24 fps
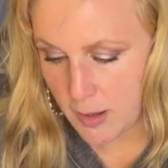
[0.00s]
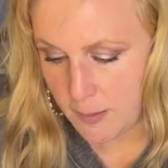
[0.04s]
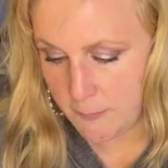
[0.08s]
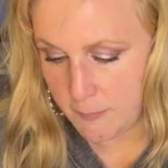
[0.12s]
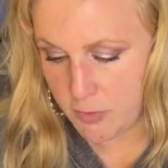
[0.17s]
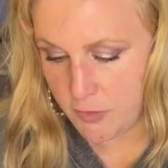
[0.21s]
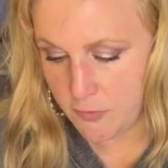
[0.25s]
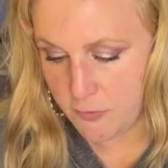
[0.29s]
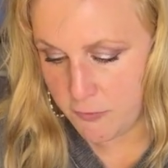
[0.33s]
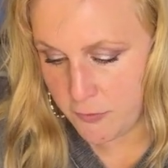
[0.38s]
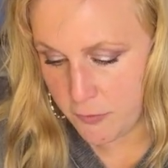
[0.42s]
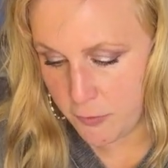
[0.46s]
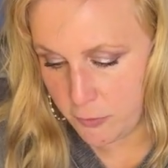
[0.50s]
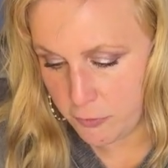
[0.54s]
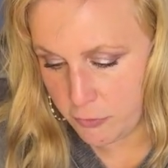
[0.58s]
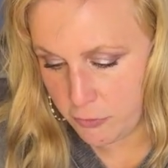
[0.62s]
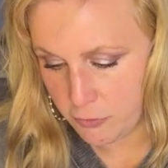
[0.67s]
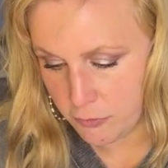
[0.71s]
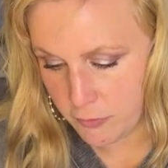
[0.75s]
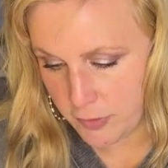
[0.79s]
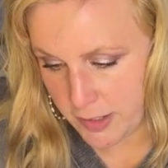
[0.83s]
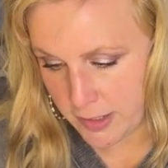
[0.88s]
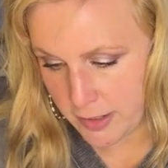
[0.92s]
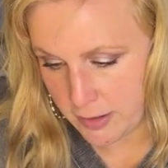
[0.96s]
The first
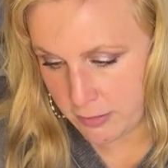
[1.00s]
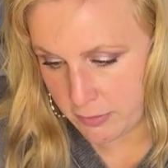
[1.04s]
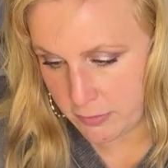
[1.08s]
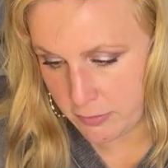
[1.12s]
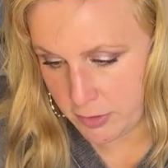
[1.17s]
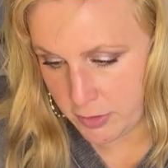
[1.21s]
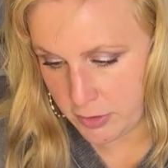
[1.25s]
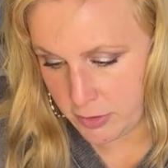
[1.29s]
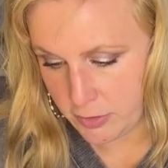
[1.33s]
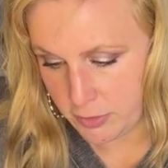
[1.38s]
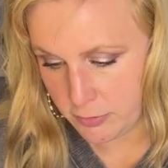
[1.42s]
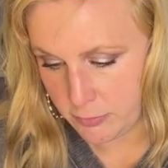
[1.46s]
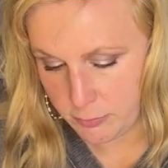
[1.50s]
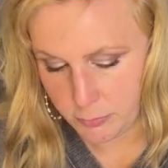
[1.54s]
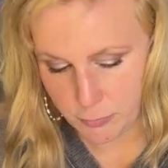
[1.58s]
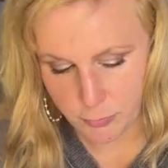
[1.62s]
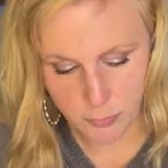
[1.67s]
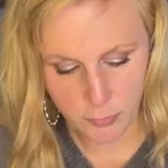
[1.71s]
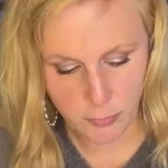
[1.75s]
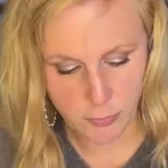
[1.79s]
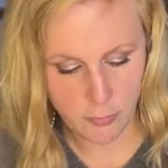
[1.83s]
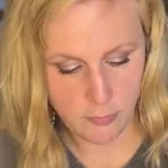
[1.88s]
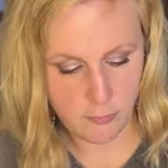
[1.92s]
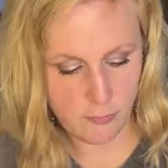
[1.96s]
round you
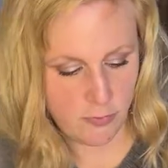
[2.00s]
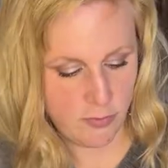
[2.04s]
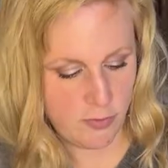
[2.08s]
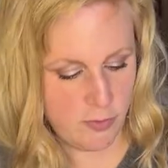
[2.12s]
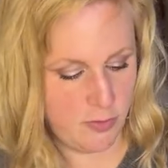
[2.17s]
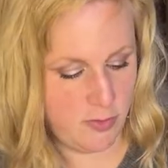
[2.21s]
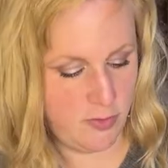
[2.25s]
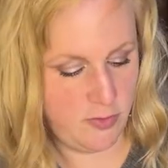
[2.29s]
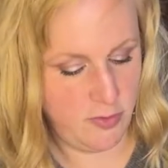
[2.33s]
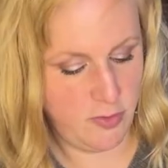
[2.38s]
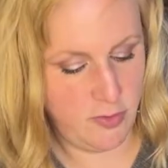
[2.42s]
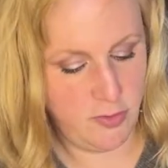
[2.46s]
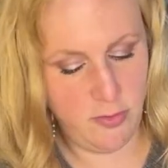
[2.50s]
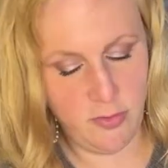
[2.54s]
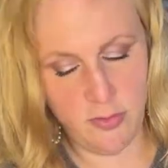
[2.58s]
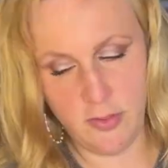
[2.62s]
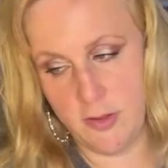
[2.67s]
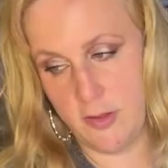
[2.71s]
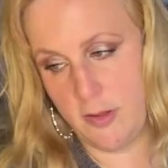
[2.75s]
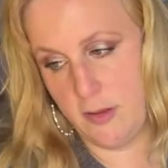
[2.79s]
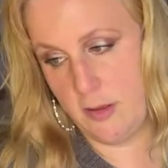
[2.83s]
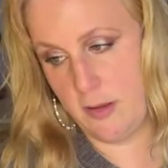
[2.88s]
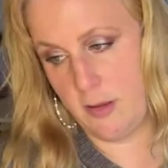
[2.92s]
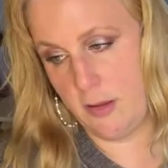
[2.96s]
move, so this is
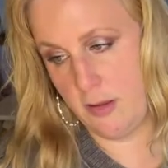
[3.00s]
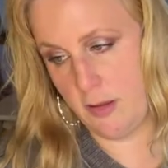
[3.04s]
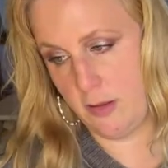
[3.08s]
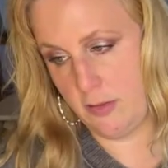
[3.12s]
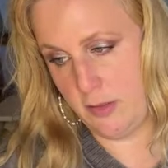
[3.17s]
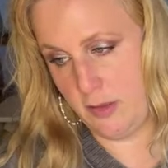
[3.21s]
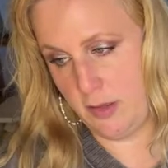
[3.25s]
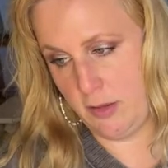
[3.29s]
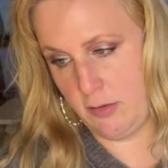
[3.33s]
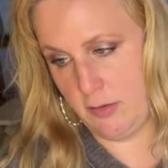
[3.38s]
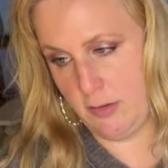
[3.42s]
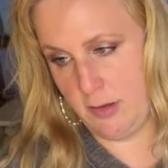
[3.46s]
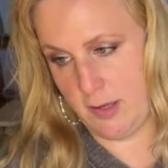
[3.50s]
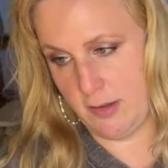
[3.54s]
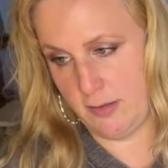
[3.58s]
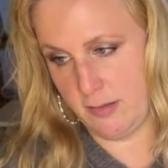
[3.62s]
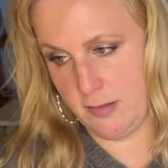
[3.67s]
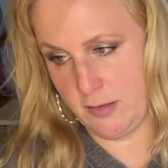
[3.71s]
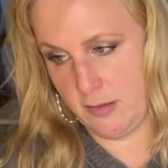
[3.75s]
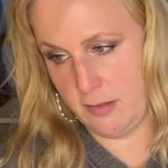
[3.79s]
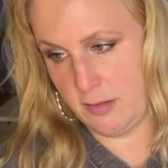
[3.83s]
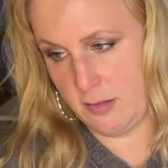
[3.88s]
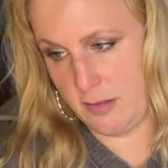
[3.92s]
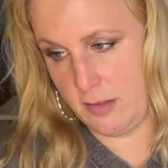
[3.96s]
I think you guys
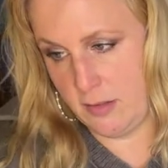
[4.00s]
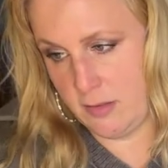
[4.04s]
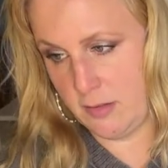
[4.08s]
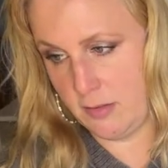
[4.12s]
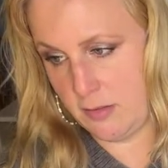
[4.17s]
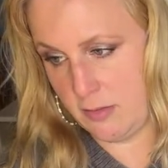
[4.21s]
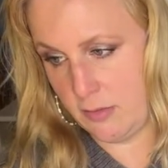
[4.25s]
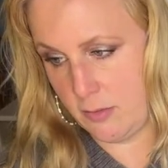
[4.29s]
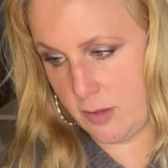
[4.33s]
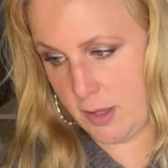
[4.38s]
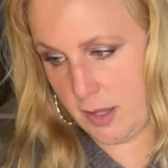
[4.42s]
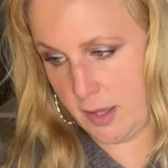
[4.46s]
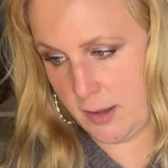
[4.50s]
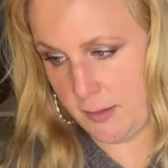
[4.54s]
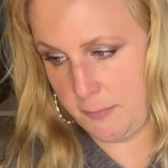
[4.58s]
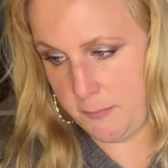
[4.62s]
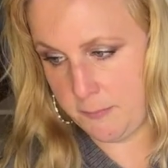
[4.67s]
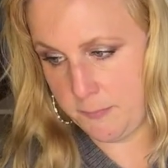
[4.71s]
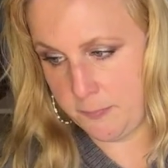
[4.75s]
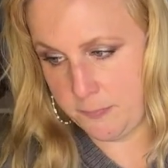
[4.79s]
can see this okay.